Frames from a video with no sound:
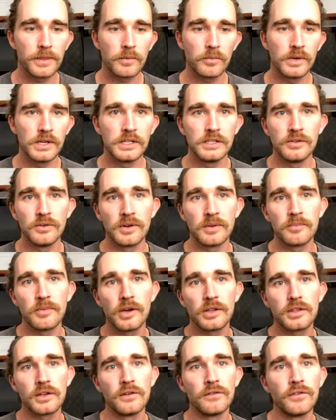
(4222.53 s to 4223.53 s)
We're doing
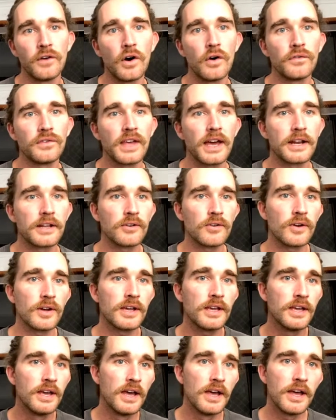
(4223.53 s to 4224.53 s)
both an Evolve
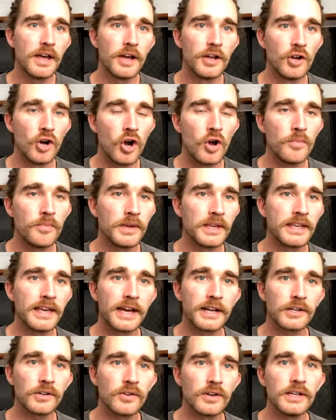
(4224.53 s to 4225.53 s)
category and Open
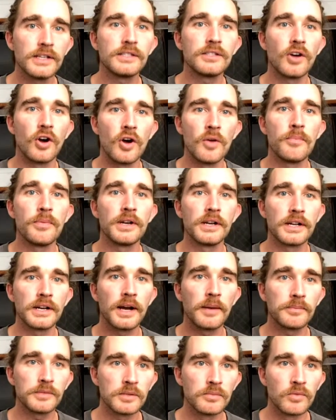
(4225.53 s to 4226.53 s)
category to open it
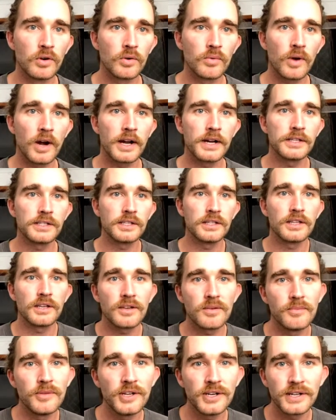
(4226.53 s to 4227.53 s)
up to more riders in the
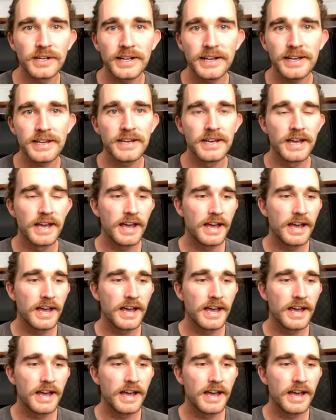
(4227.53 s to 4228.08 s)
community.